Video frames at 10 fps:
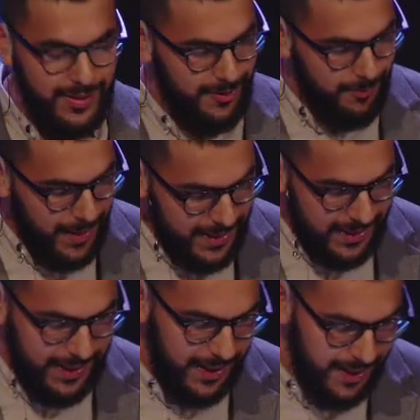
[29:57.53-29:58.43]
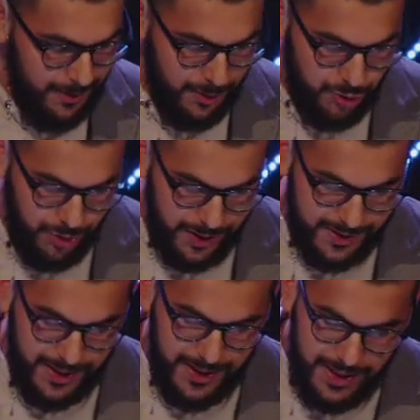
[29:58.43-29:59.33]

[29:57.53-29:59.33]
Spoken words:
to submit to Him and trust that